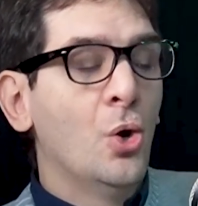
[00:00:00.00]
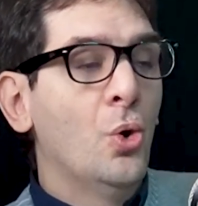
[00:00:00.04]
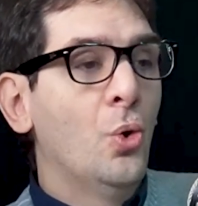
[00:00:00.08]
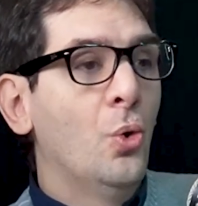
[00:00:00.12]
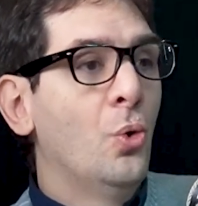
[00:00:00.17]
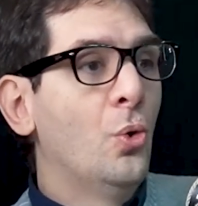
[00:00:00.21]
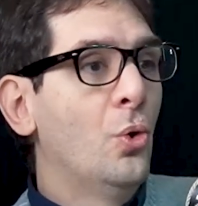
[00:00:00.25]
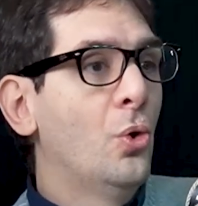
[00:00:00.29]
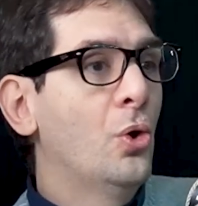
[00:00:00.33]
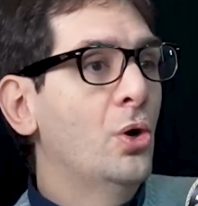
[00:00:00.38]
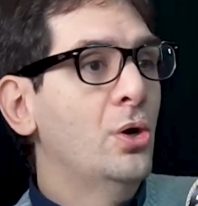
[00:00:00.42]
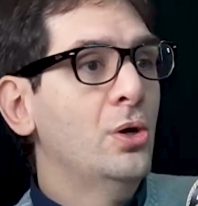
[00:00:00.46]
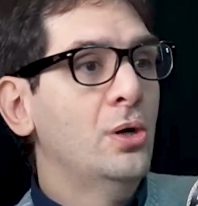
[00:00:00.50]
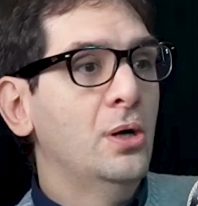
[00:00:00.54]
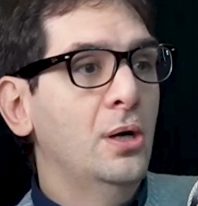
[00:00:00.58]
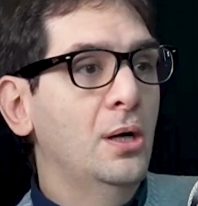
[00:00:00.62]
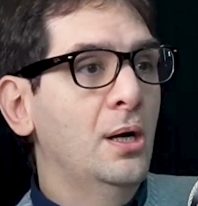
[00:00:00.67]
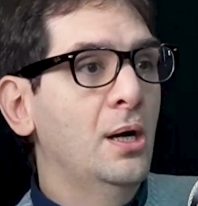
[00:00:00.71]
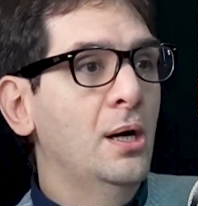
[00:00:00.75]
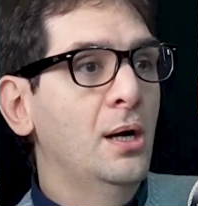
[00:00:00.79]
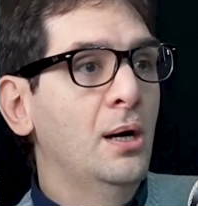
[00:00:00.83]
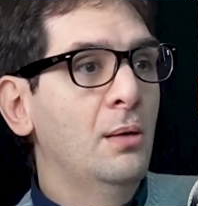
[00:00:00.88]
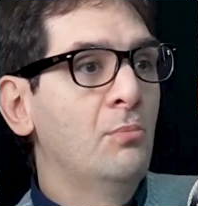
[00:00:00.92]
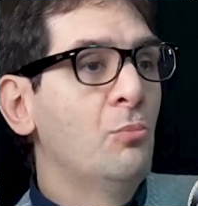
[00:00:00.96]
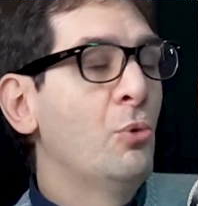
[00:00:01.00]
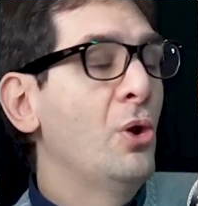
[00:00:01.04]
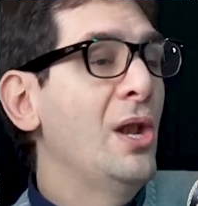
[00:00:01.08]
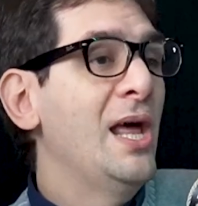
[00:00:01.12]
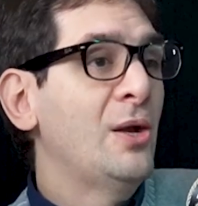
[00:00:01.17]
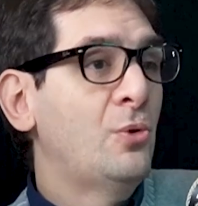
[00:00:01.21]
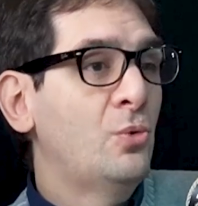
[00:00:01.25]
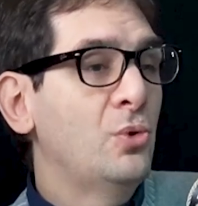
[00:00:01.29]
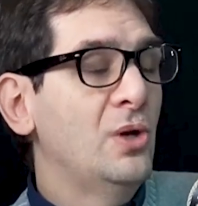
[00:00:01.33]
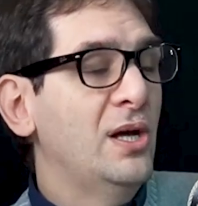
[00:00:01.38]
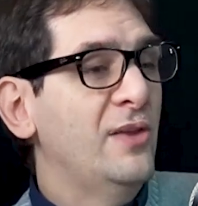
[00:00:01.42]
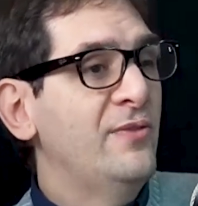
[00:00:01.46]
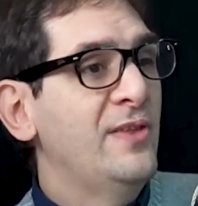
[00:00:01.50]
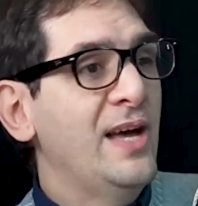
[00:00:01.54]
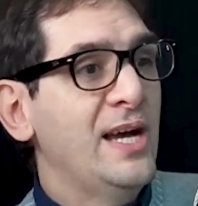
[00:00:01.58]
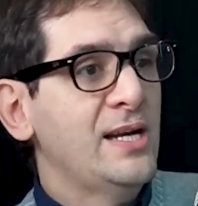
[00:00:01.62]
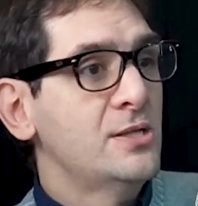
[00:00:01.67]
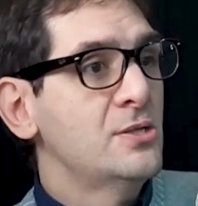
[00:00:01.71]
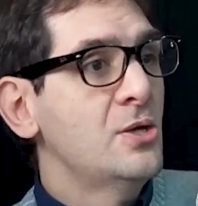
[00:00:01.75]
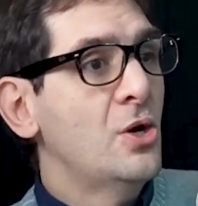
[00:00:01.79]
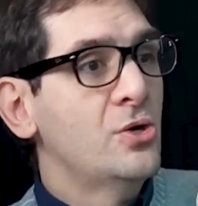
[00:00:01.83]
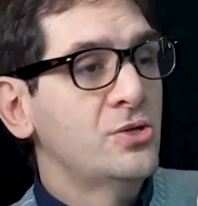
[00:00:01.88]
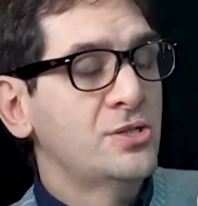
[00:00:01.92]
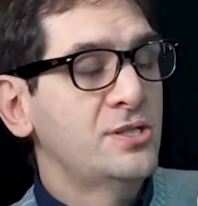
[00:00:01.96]
or molecular
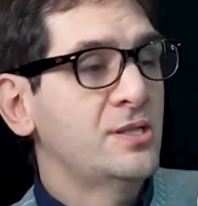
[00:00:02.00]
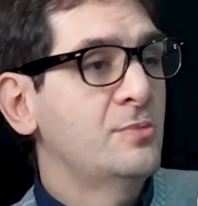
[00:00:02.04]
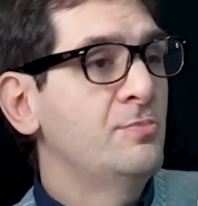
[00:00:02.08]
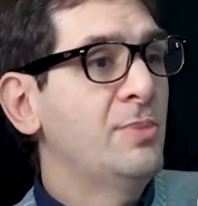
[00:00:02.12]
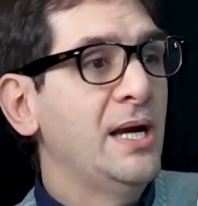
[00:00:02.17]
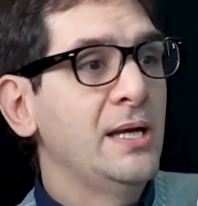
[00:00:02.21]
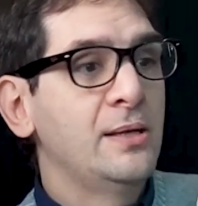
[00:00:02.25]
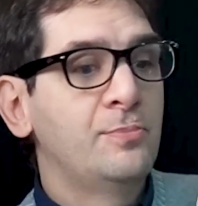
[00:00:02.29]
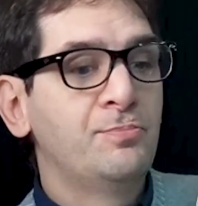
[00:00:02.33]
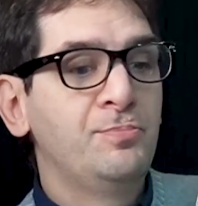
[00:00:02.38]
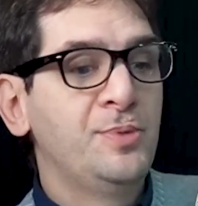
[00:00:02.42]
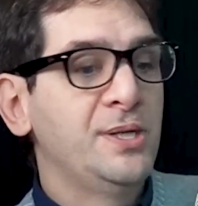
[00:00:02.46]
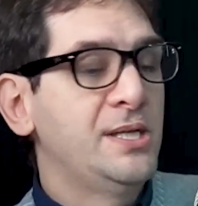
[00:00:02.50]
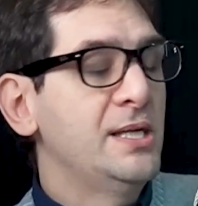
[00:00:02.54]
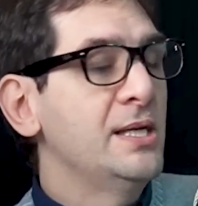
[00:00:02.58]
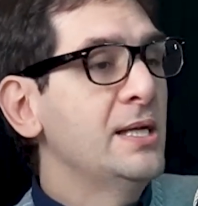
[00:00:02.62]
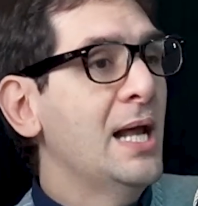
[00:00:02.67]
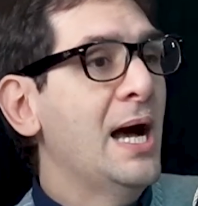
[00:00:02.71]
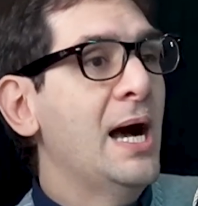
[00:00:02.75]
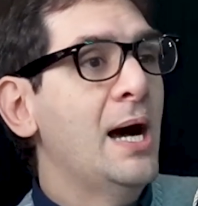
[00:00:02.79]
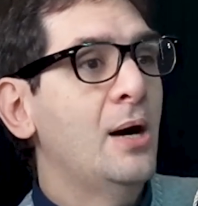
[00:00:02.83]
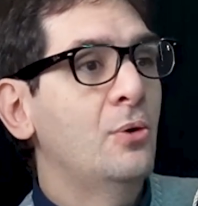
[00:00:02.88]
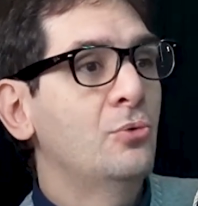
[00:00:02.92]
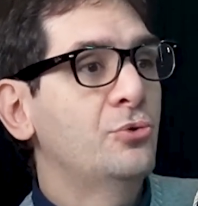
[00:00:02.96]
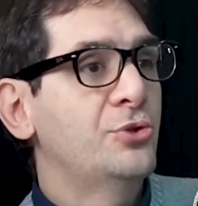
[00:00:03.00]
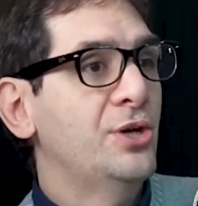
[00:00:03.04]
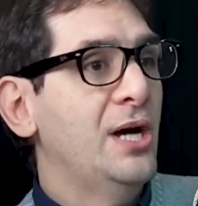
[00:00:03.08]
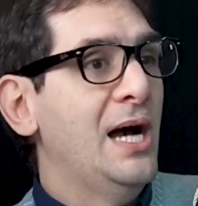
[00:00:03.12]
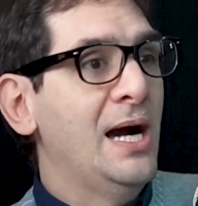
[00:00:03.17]
diagnostic by picking out